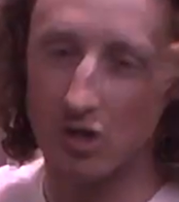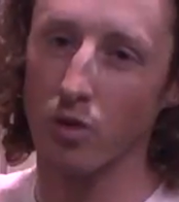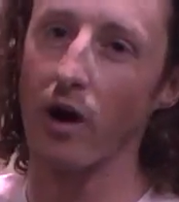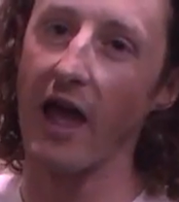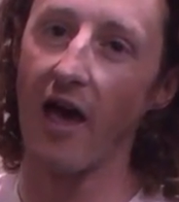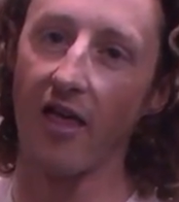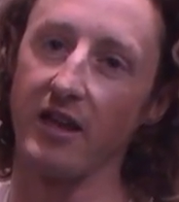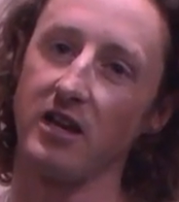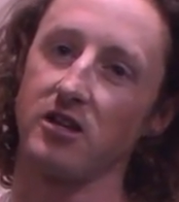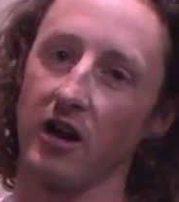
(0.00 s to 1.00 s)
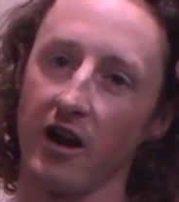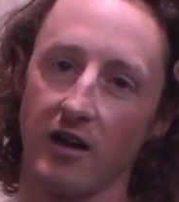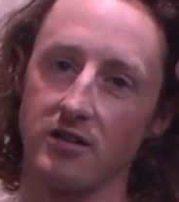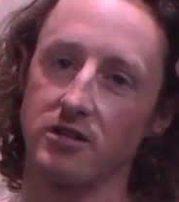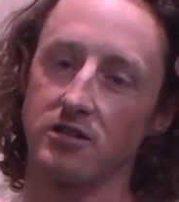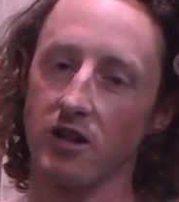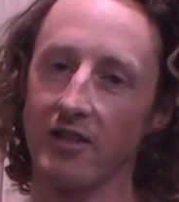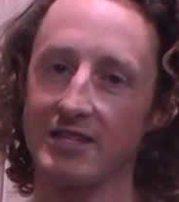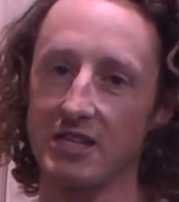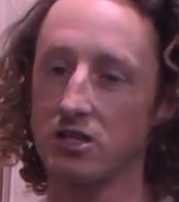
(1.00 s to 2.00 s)
just rail into turns. So
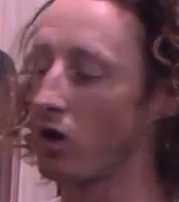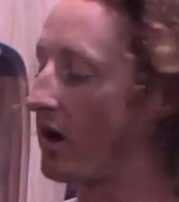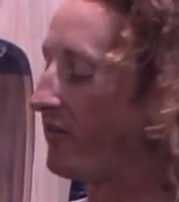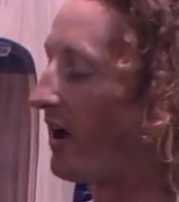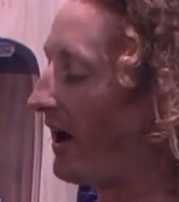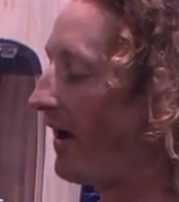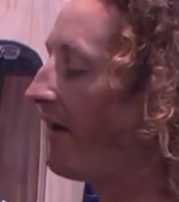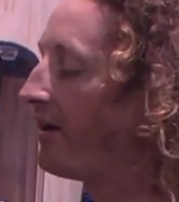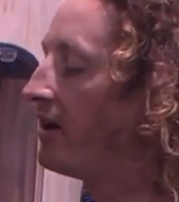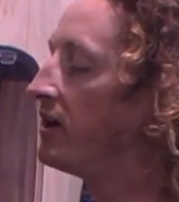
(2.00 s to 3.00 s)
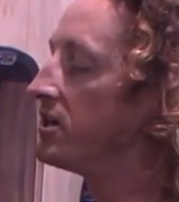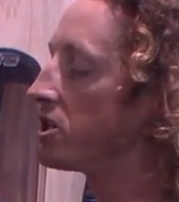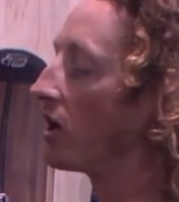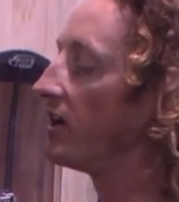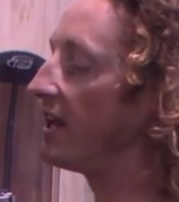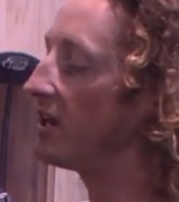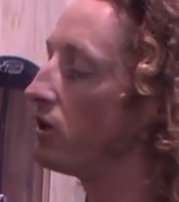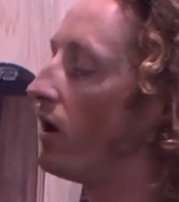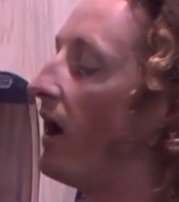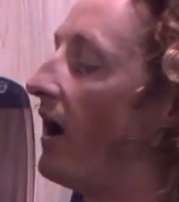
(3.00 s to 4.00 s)
this is sort of turned
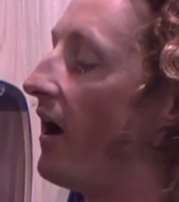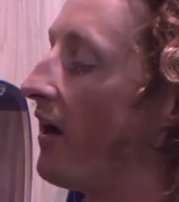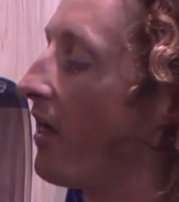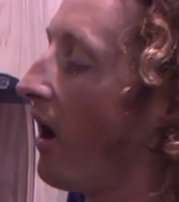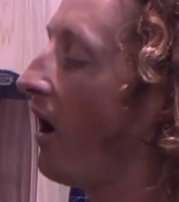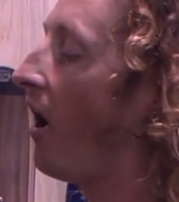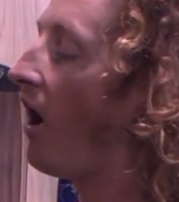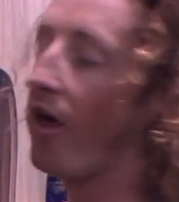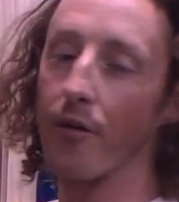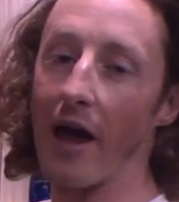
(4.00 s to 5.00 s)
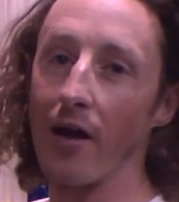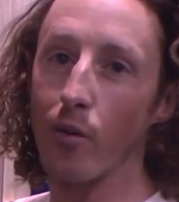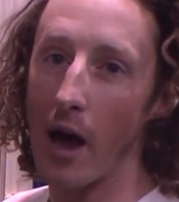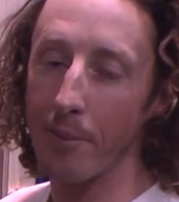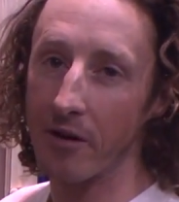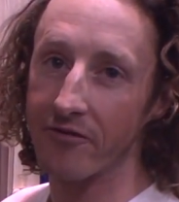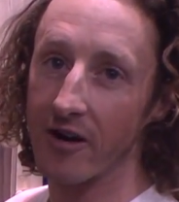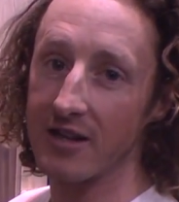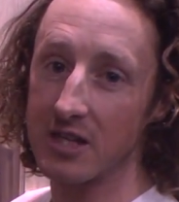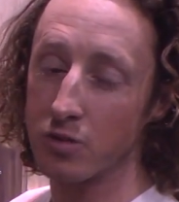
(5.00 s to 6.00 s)
into a all-around weapon
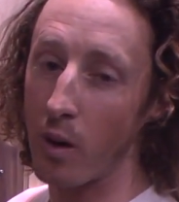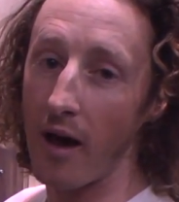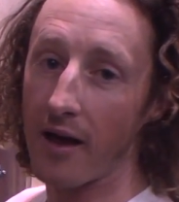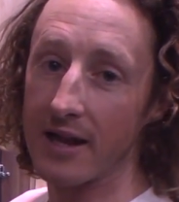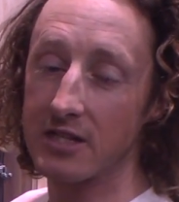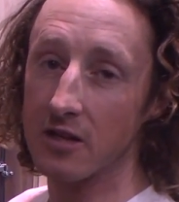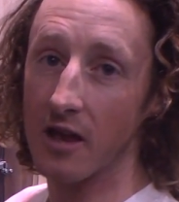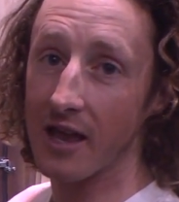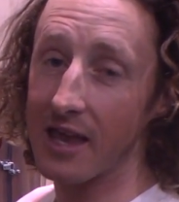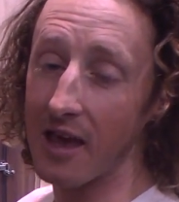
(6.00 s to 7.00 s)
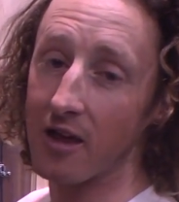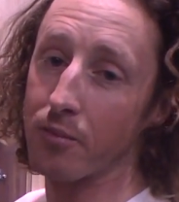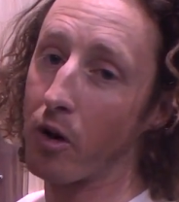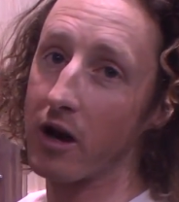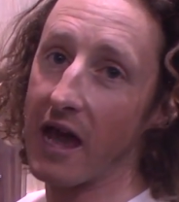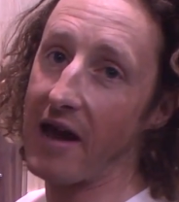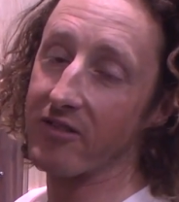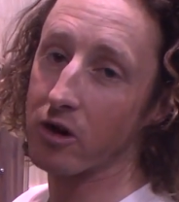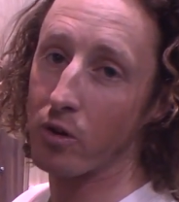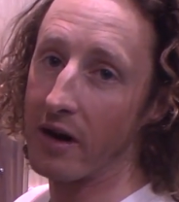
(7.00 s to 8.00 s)
for us as well, and it's a killer board to have
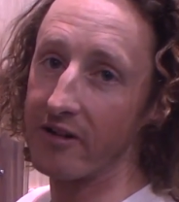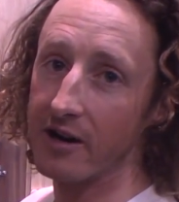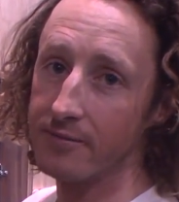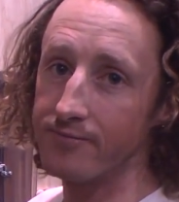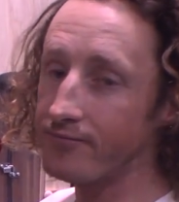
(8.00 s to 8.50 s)
in the quiver.